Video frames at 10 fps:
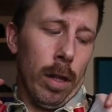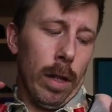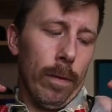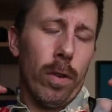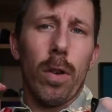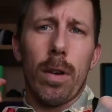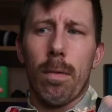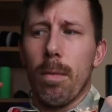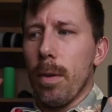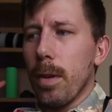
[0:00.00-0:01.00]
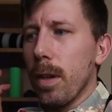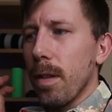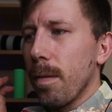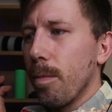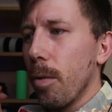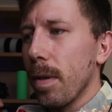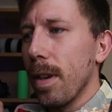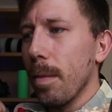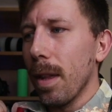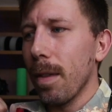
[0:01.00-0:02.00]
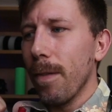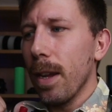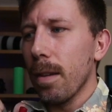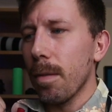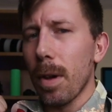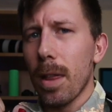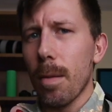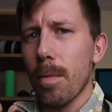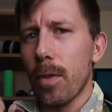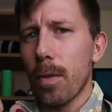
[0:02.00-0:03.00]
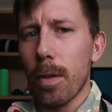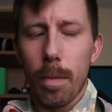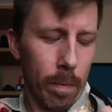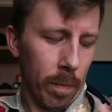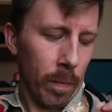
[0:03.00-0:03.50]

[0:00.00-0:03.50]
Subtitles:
You've just got, well, you can probably see my fingers, my thumbs through them.